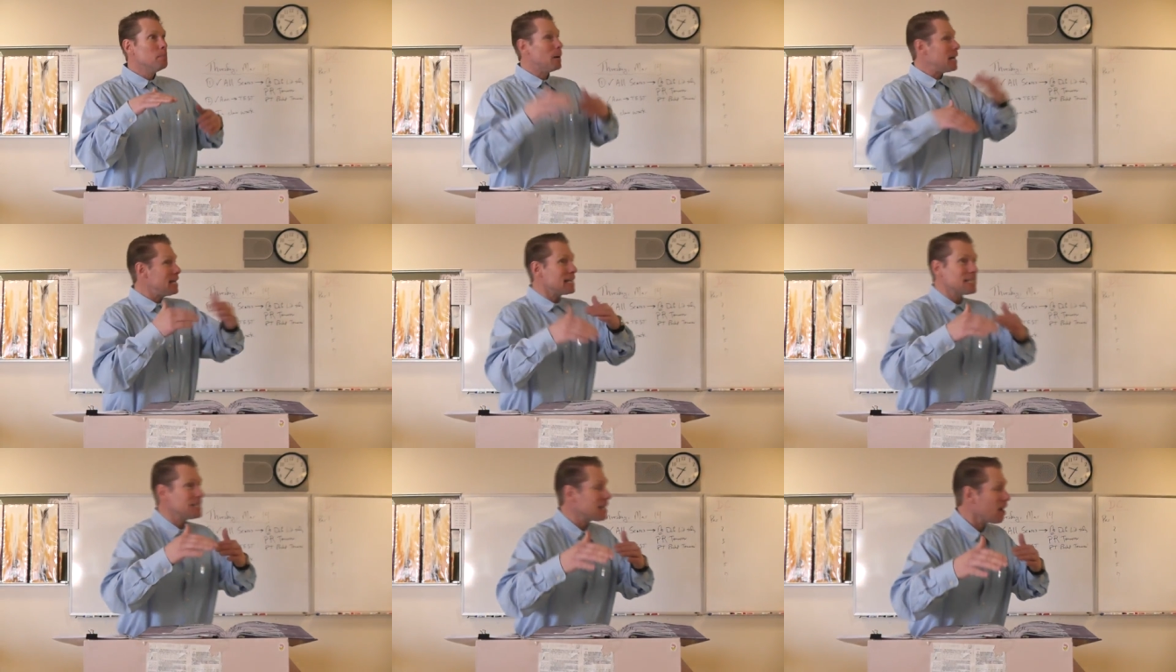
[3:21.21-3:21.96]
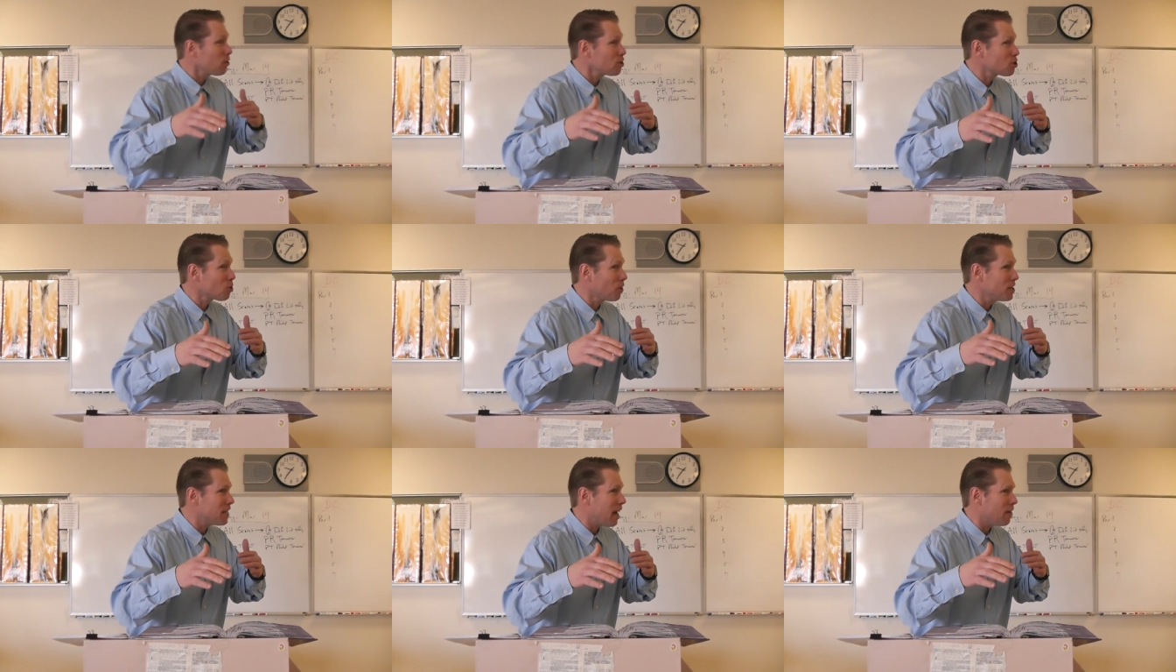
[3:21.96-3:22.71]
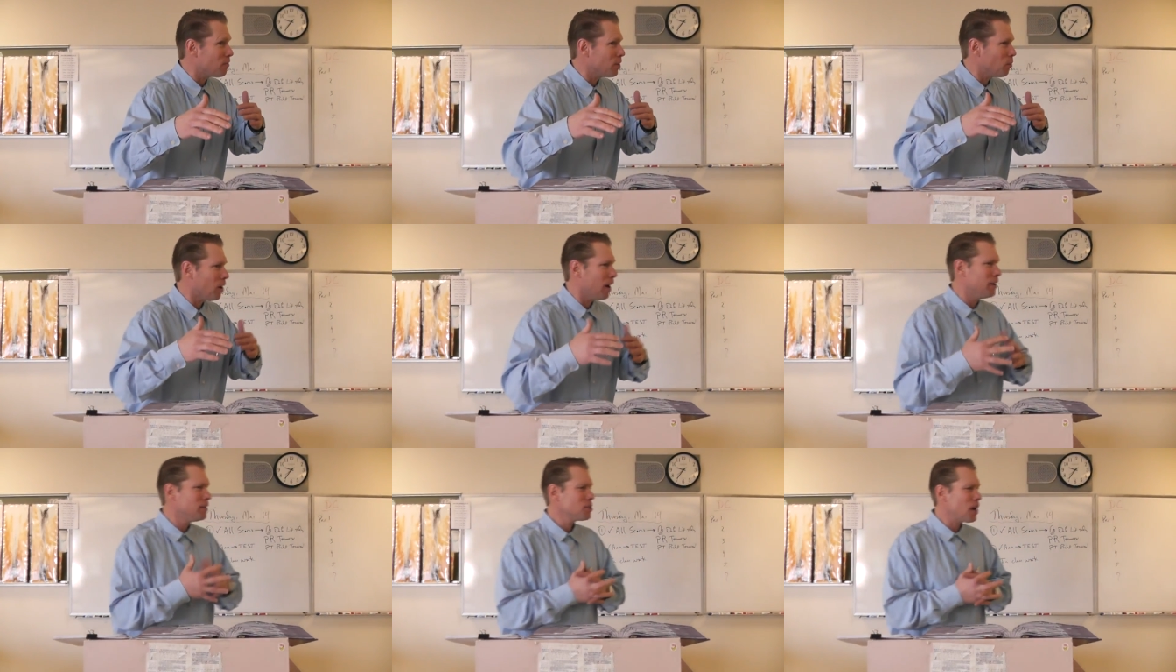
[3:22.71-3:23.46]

but he doesn't tell the story to everyone.